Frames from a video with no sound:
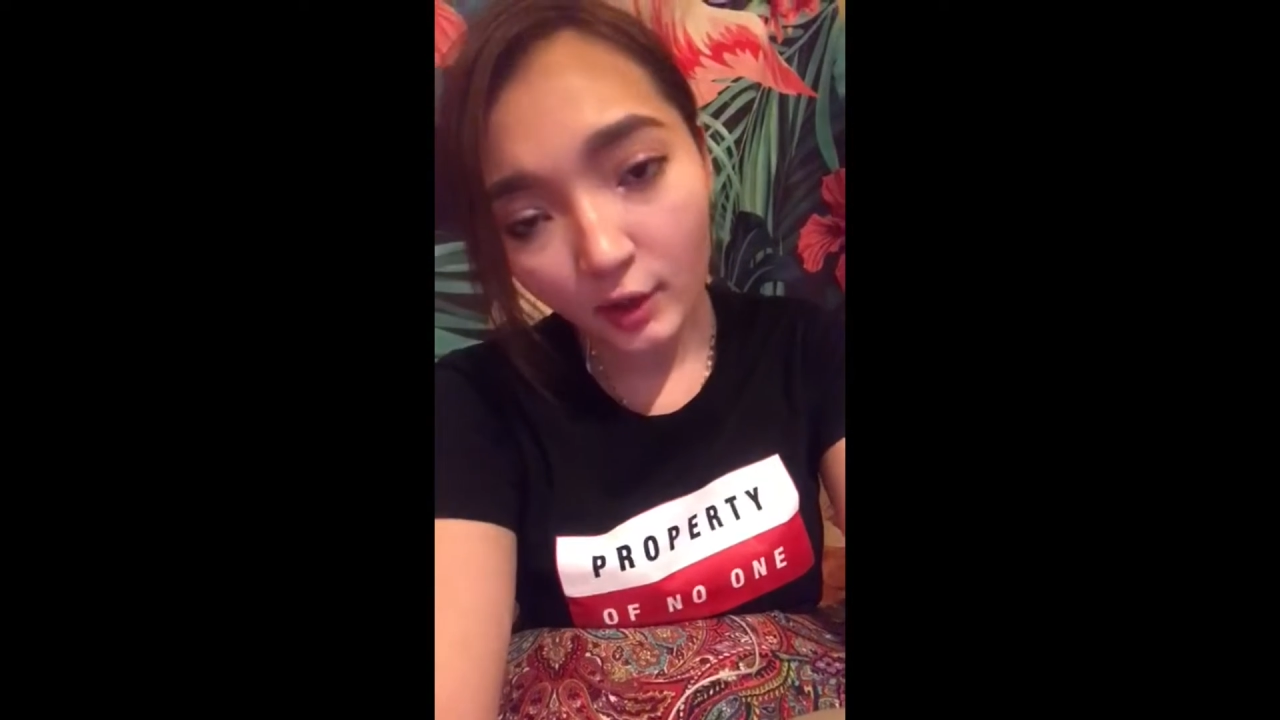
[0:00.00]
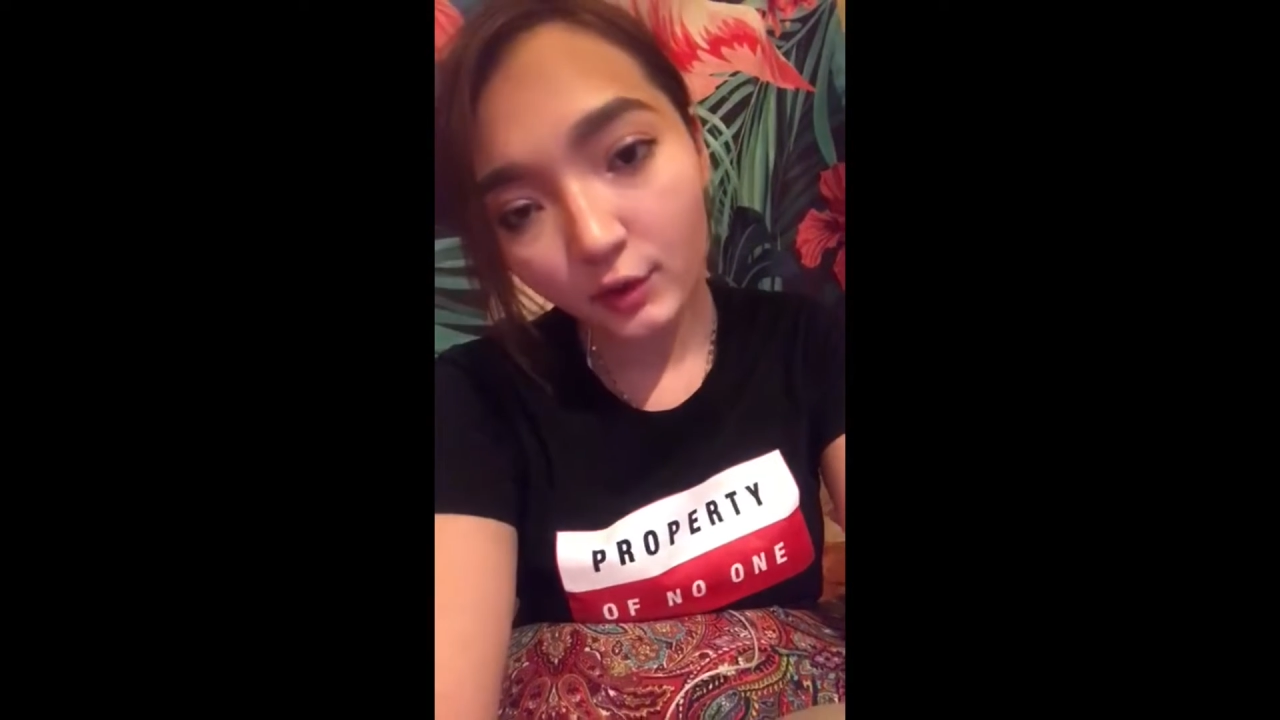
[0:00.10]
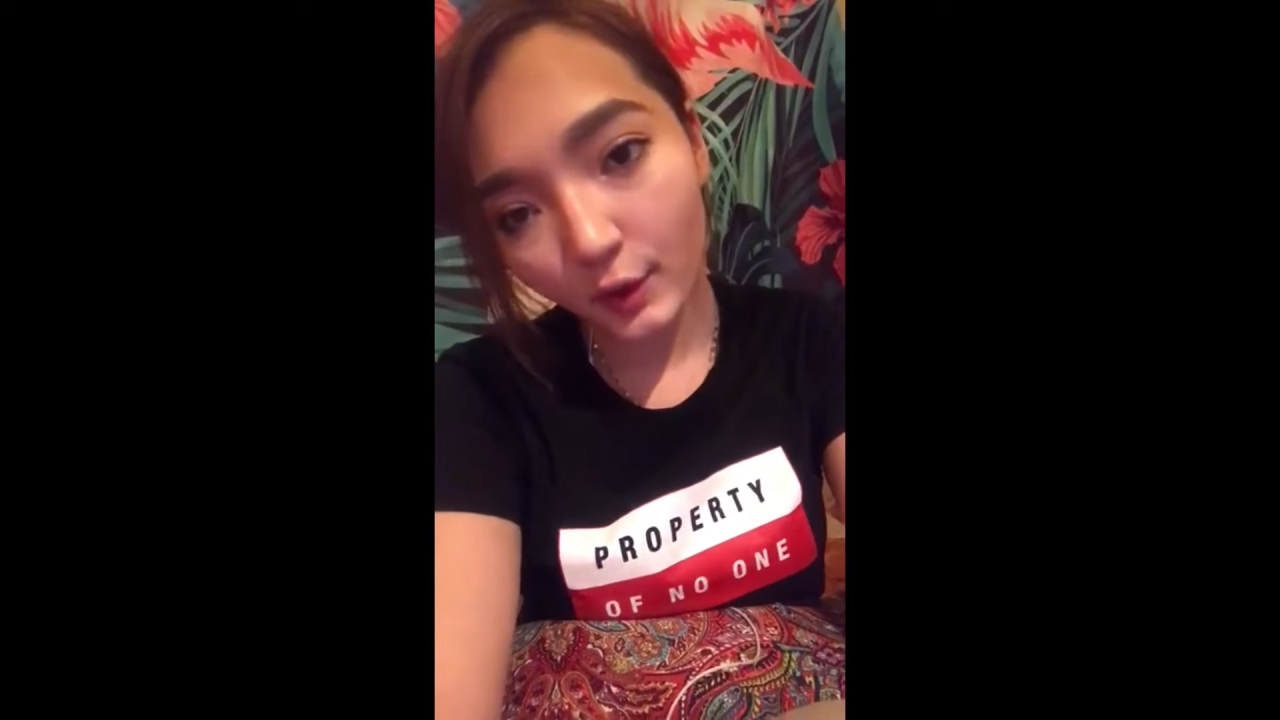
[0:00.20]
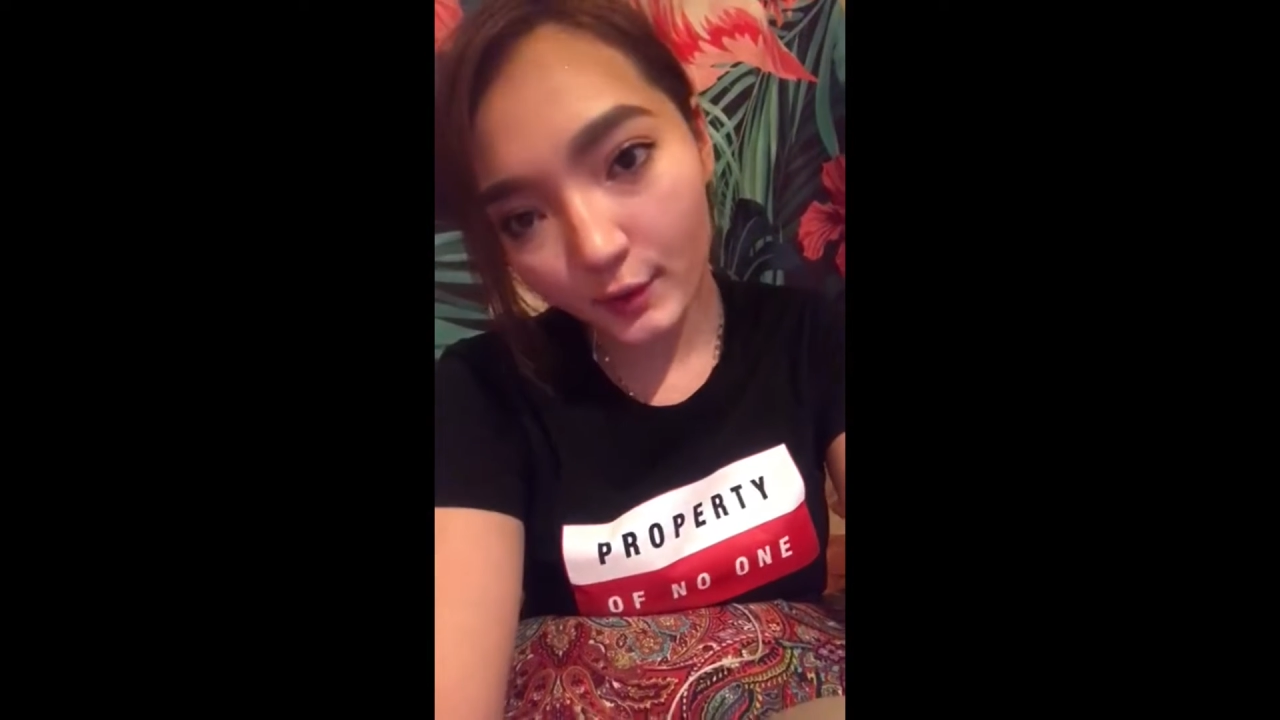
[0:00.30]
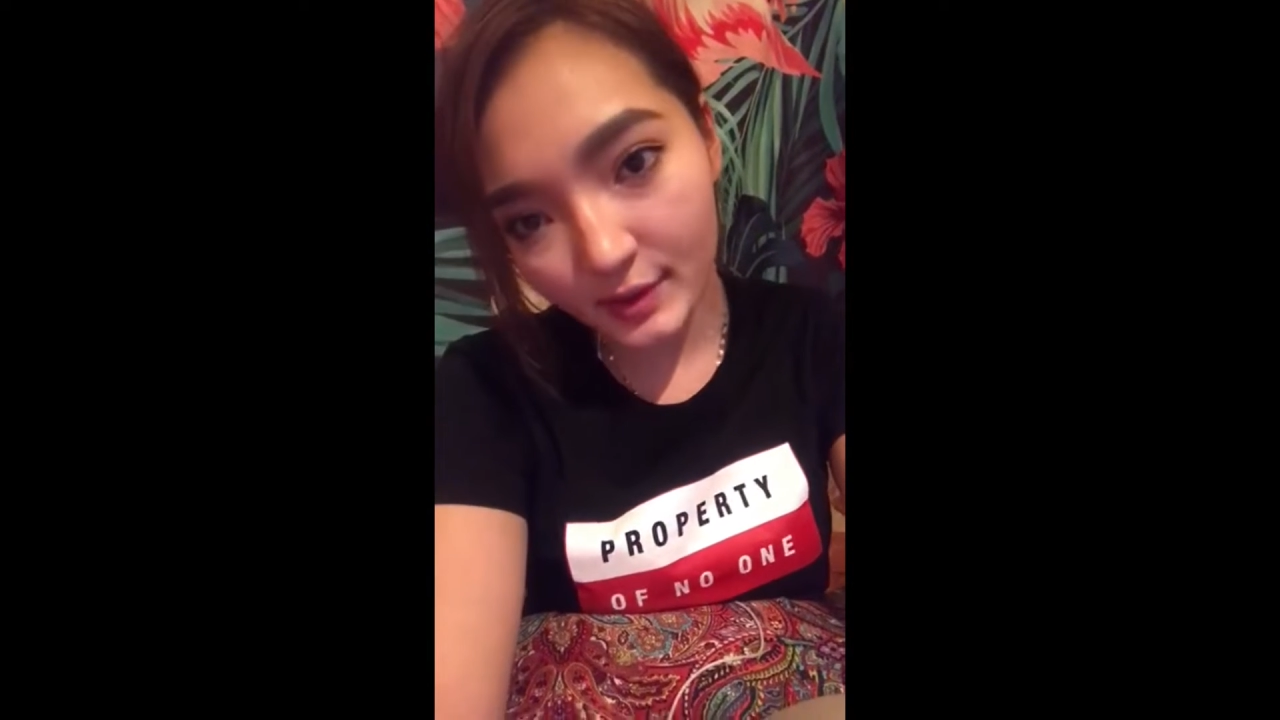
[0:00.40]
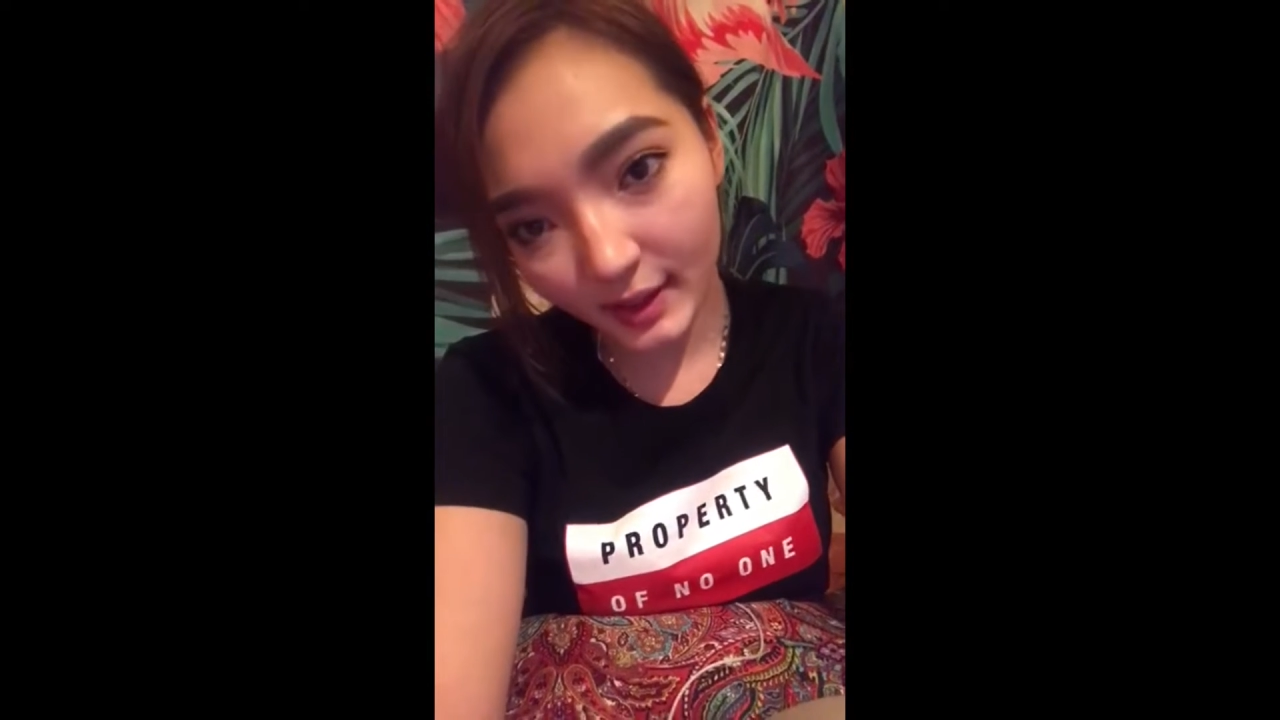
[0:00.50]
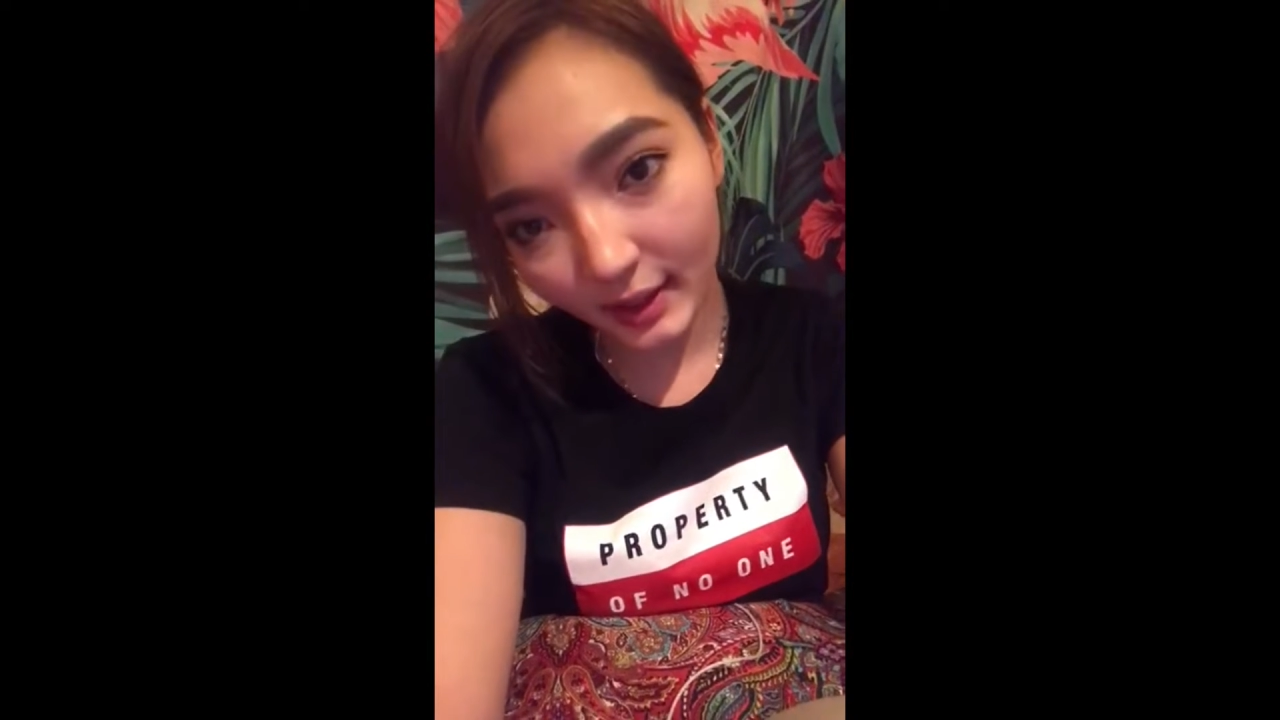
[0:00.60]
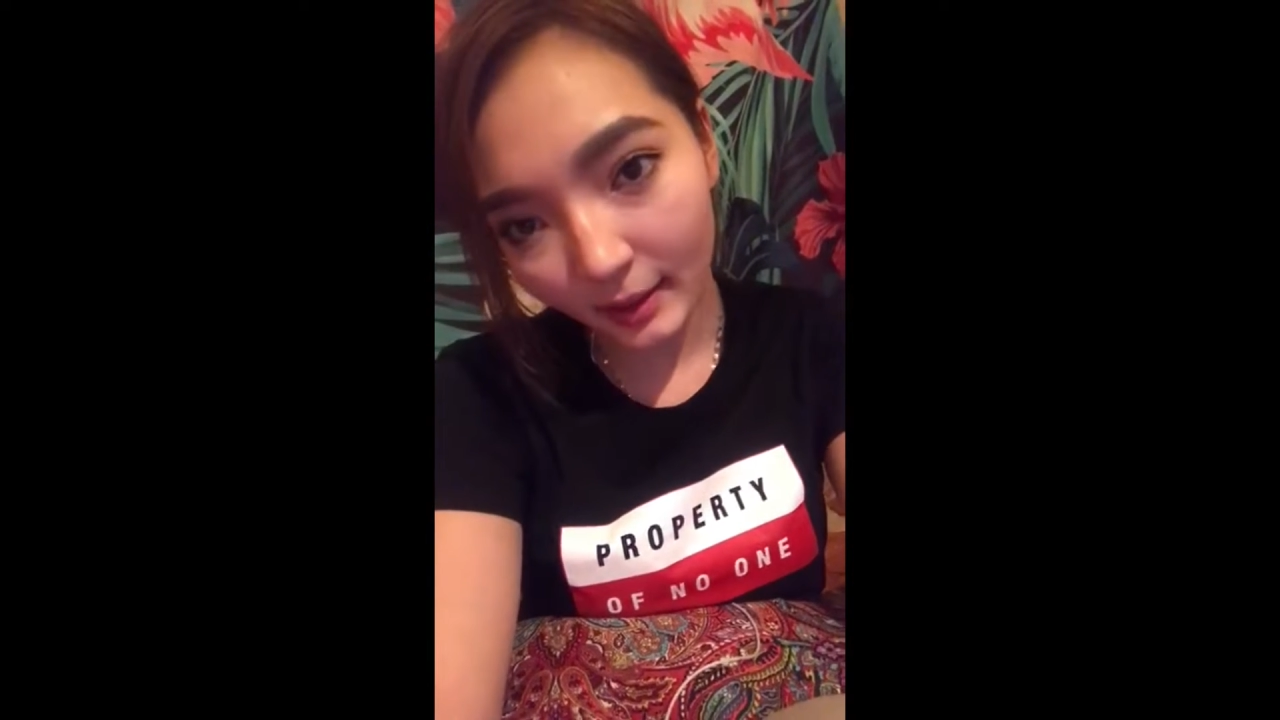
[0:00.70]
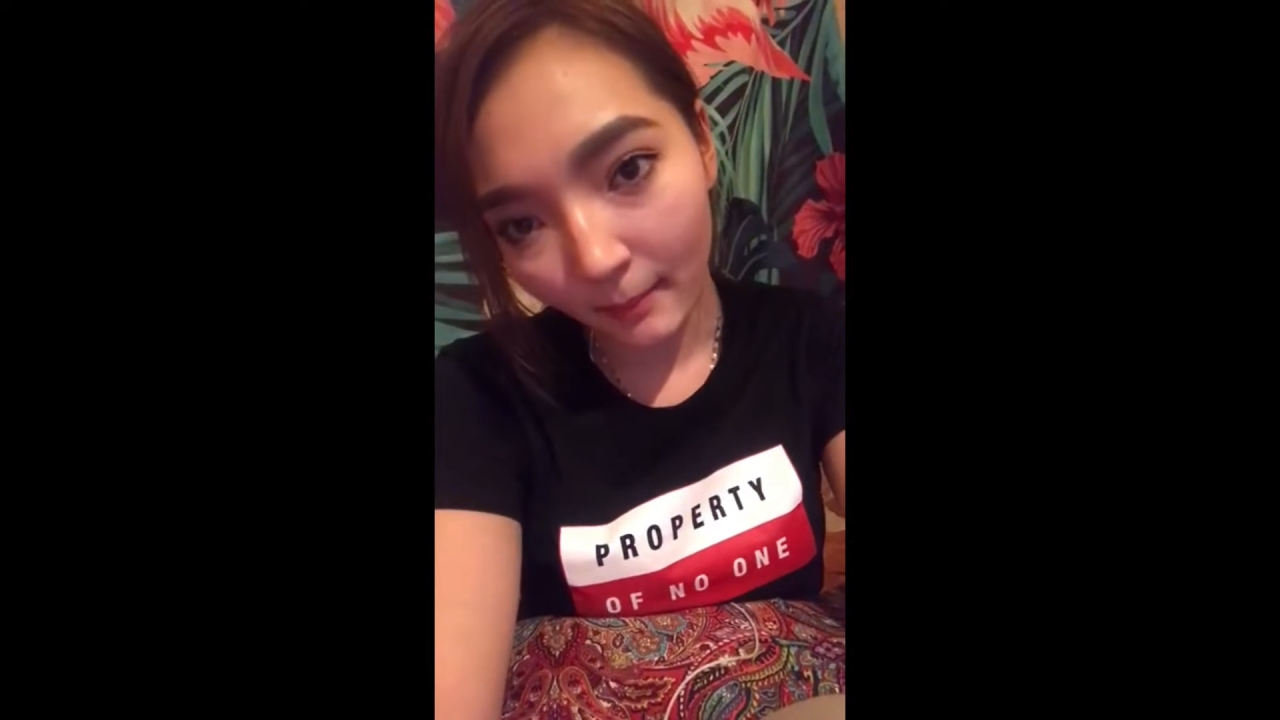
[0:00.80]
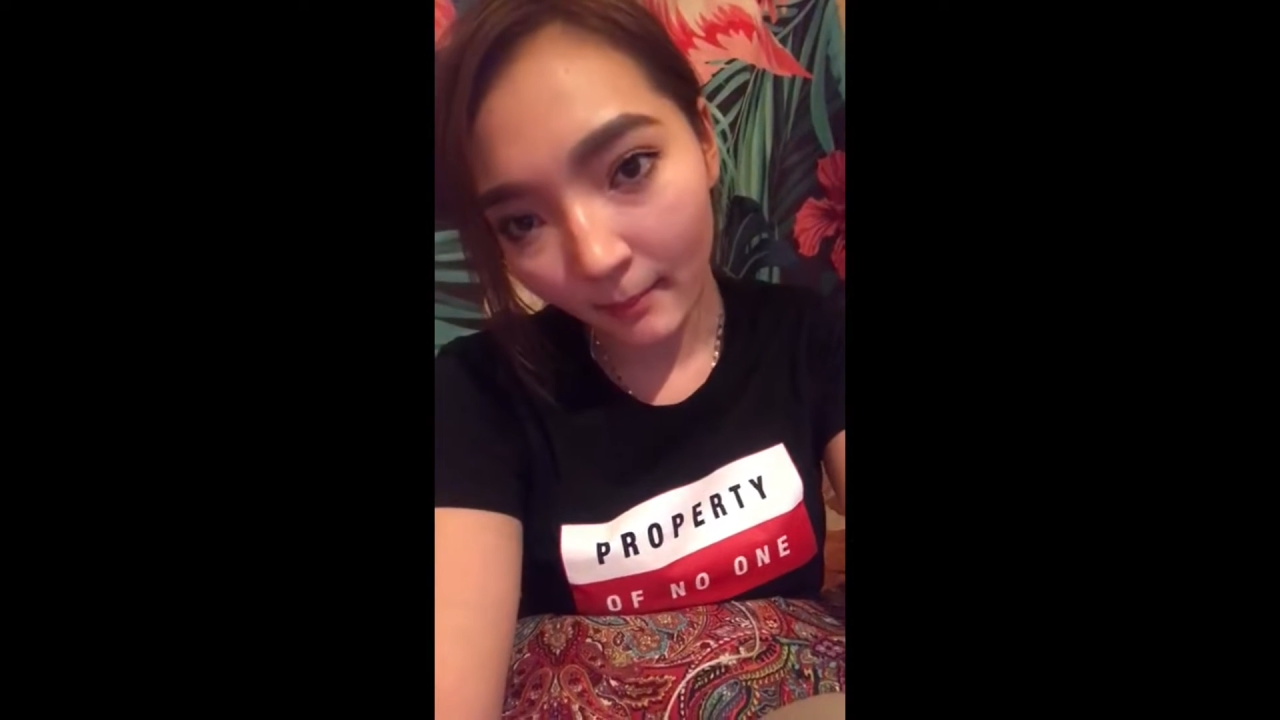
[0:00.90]
Do you
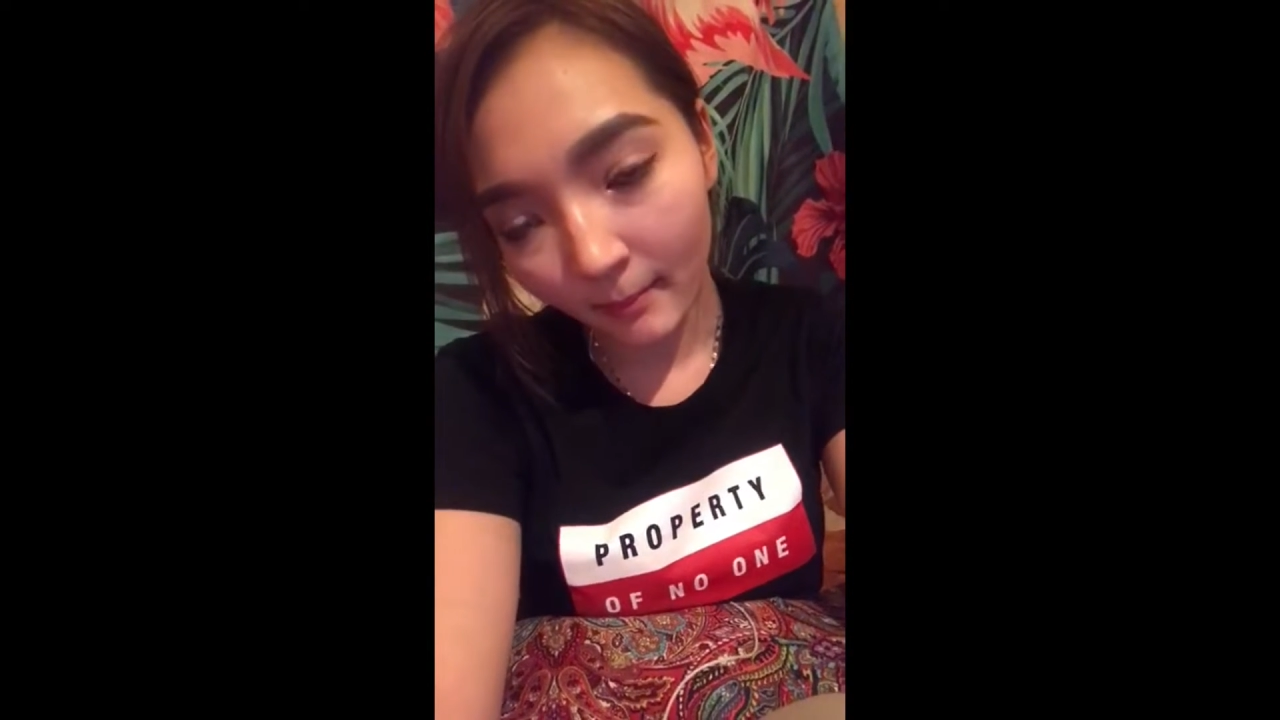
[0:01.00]
think